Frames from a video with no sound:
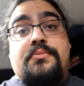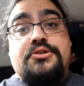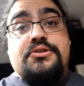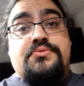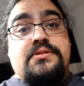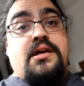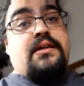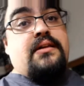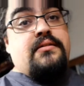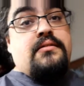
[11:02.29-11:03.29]
Commercials were
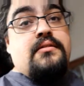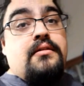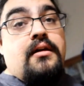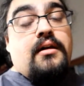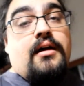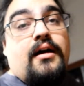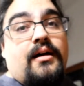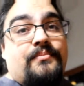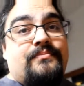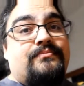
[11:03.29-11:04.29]
sucky. Um,